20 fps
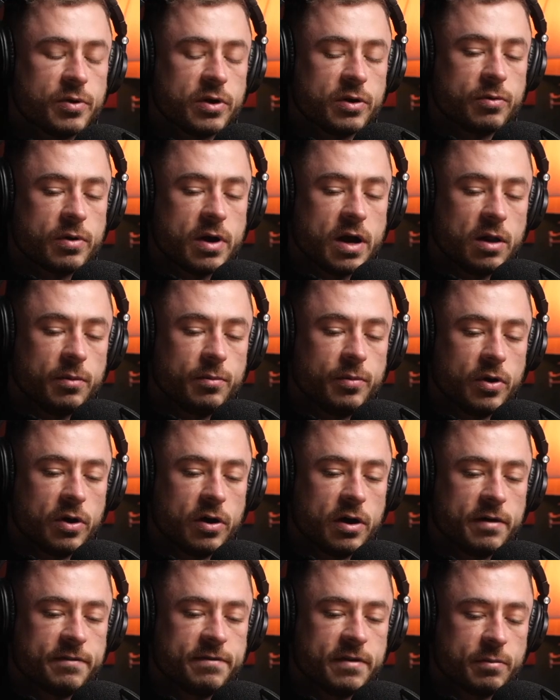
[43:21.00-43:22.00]
pretty well.
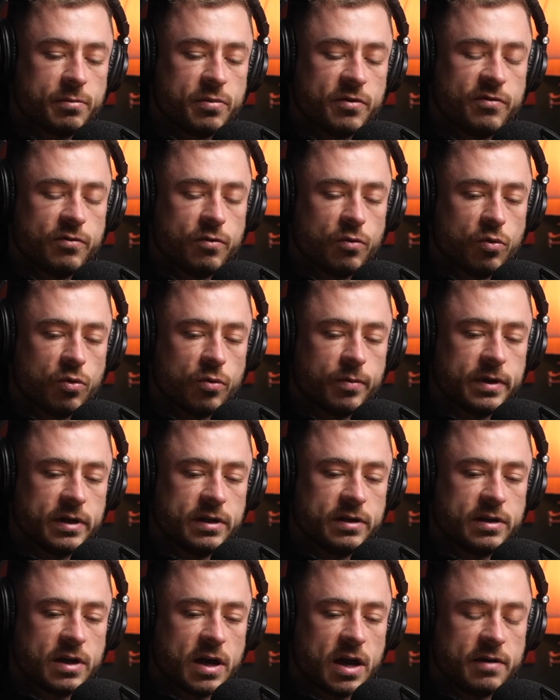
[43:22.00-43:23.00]
But I think before we
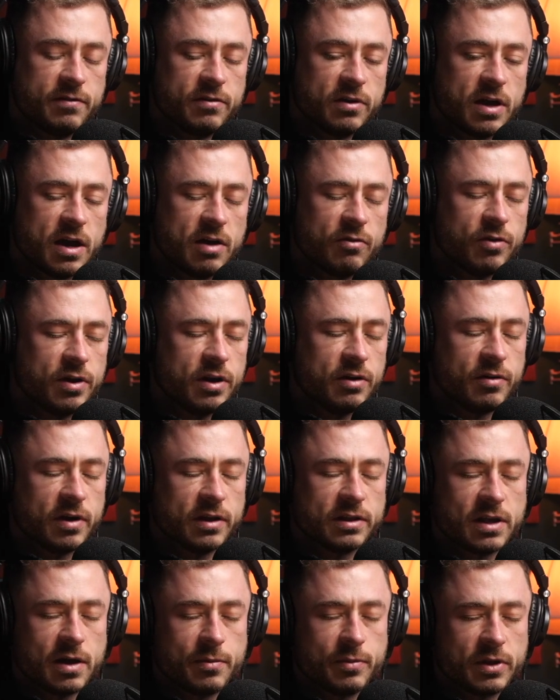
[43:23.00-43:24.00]
dive in, I really
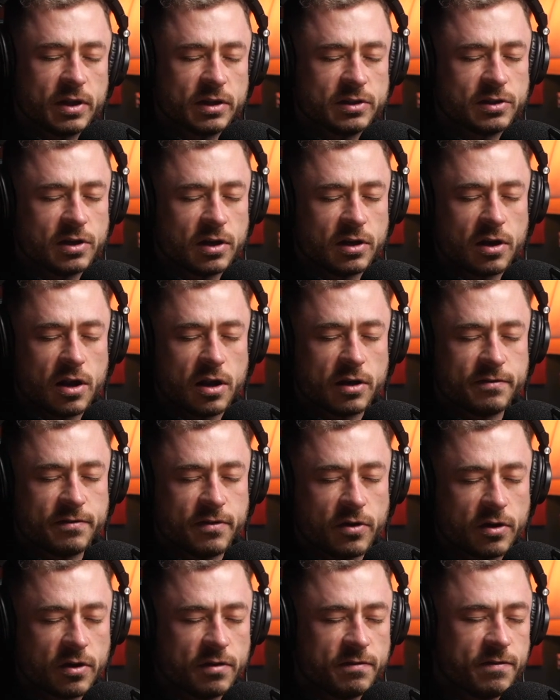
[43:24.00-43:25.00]
rate that, but that's got a lot of
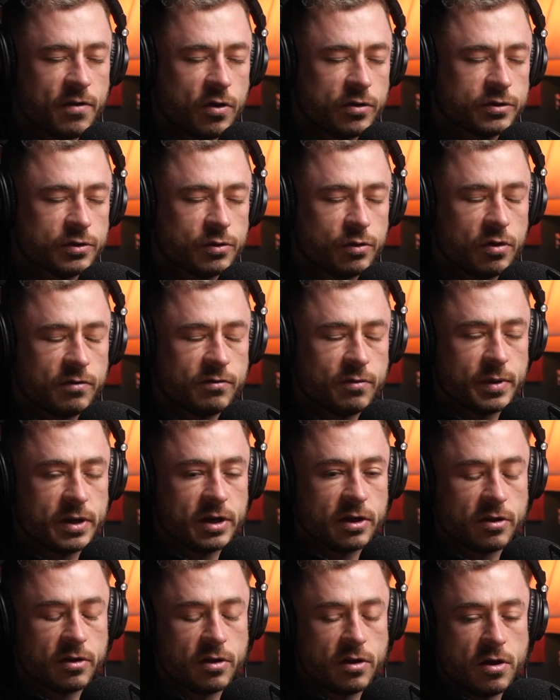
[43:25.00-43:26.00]
fucking thoughts going on for me
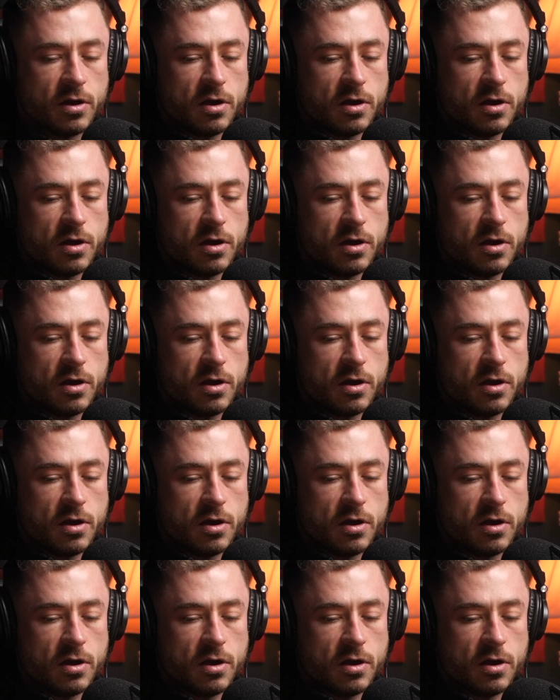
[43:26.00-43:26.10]
now.